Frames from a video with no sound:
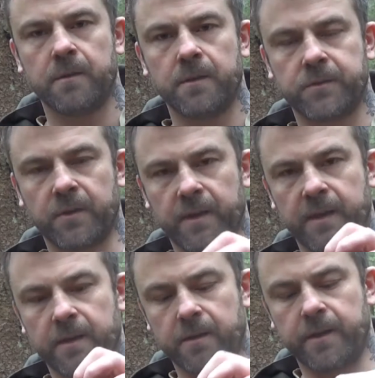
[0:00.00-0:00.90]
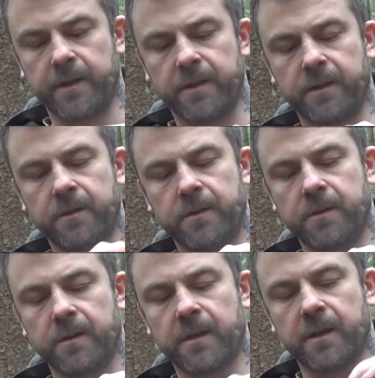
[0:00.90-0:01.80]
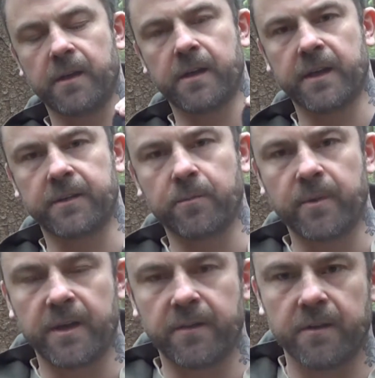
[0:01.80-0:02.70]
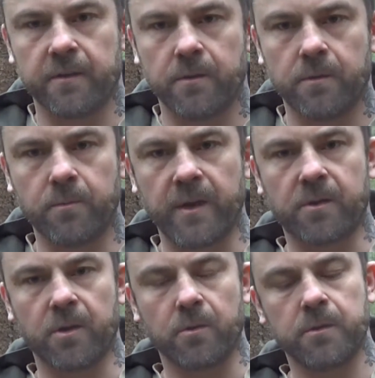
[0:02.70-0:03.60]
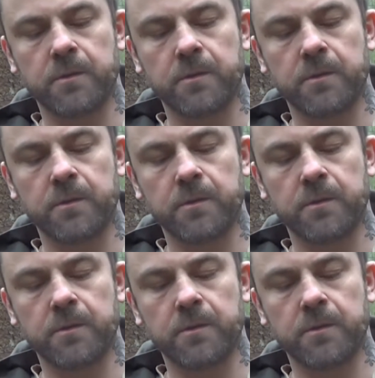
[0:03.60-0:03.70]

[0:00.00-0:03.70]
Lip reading: so I can cut away the Velcro.